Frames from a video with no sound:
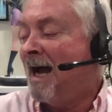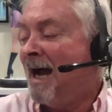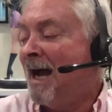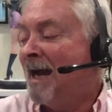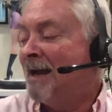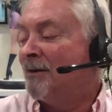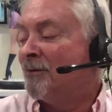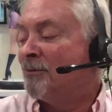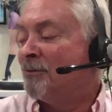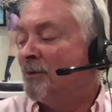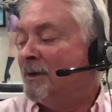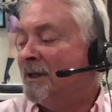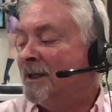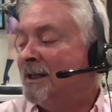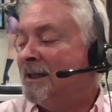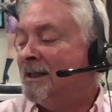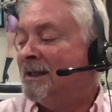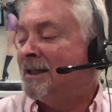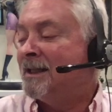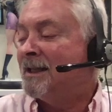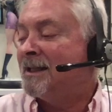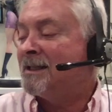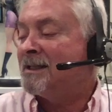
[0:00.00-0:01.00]
I
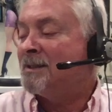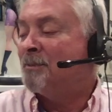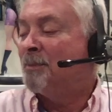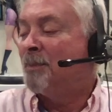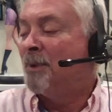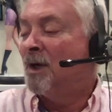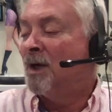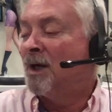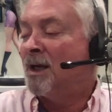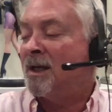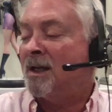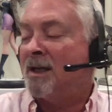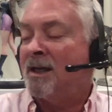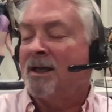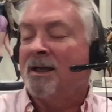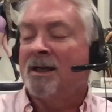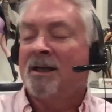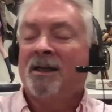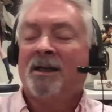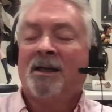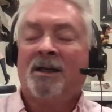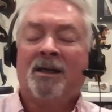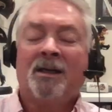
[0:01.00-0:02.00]
read this book
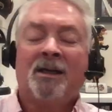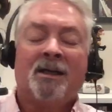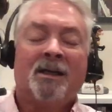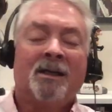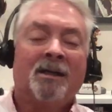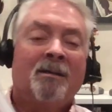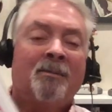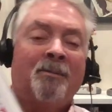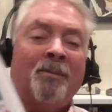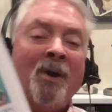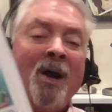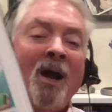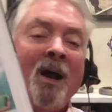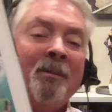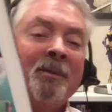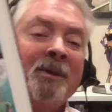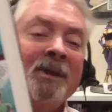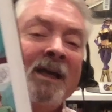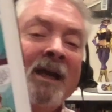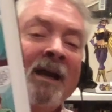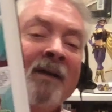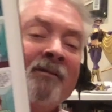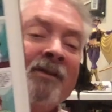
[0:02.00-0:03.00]

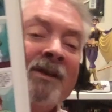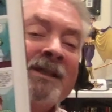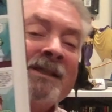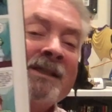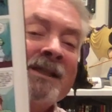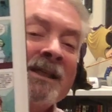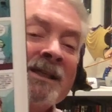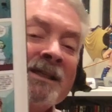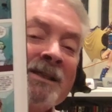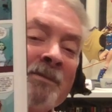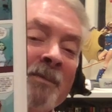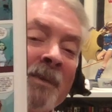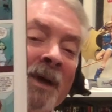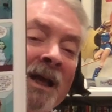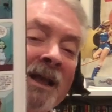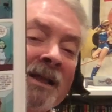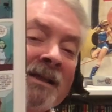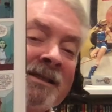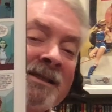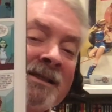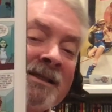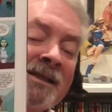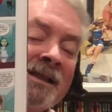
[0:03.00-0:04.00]
probably every six
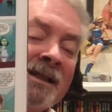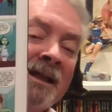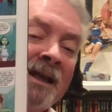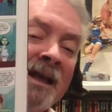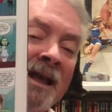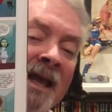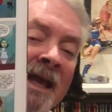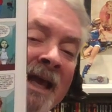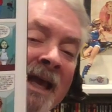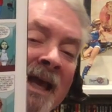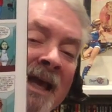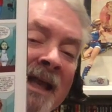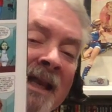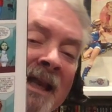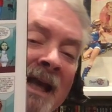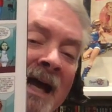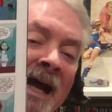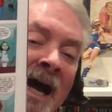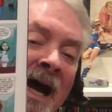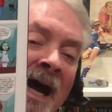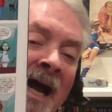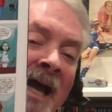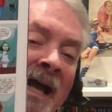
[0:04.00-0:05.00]
months, and
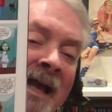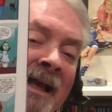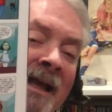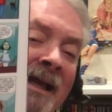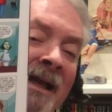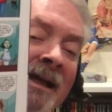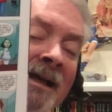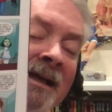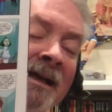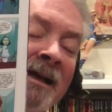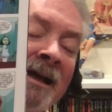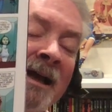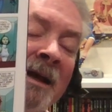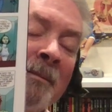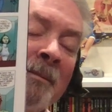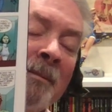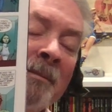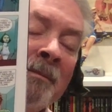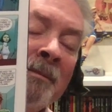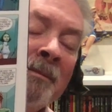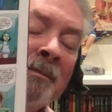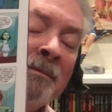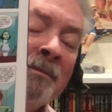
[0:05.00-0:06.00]
I
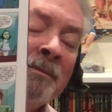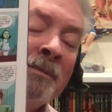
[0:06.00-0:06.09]
am